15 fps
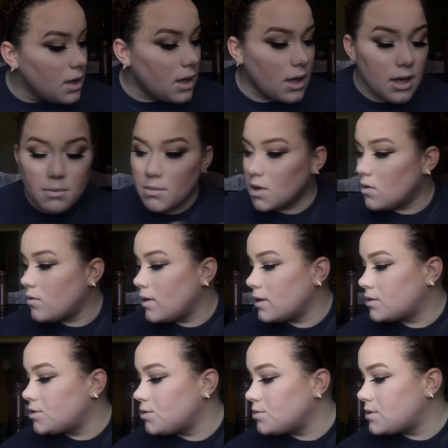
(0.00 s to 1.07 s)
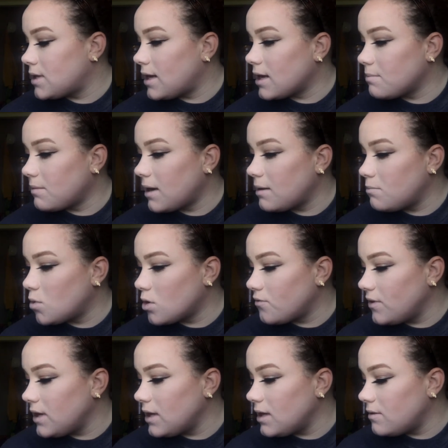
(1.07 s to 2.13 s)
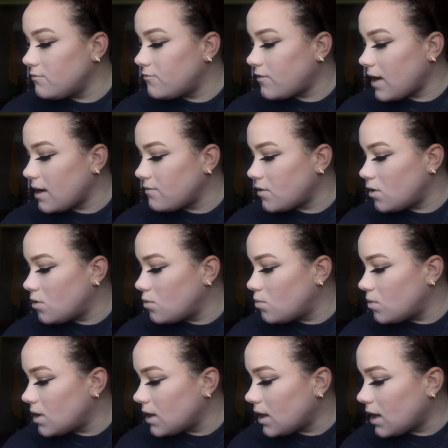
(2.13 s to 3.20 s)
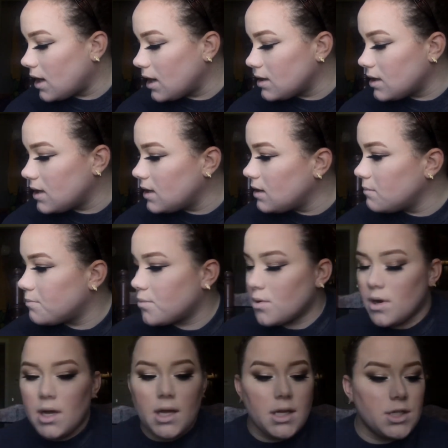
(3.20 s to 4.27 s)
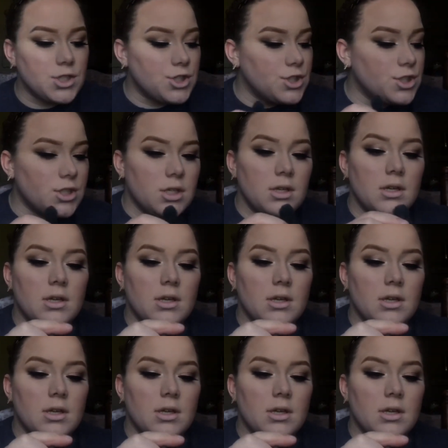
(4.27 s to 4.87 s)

I'm going to take my Morphe M501 highlighting brush